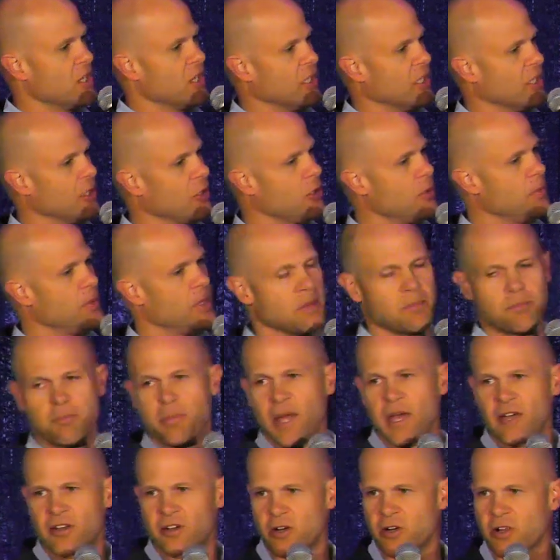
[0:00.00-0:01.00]
a little bit
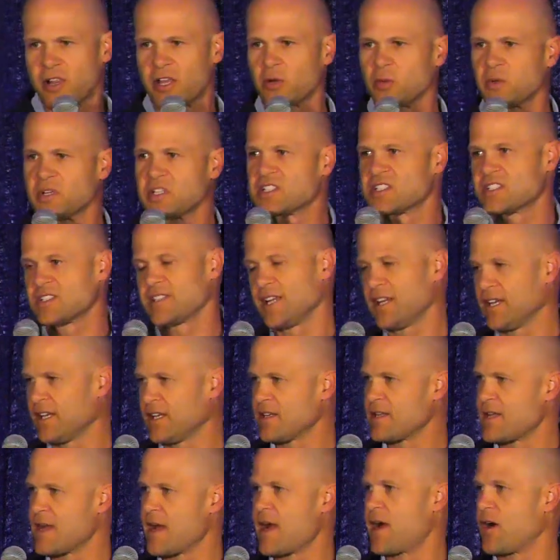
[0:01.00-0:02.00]
better, like we
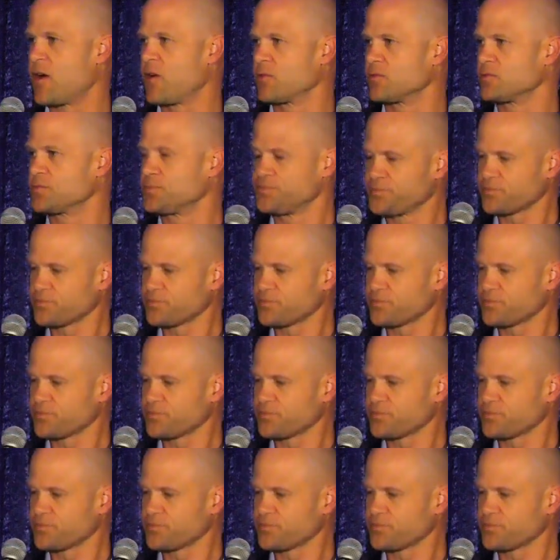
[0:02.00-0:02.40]
stand out.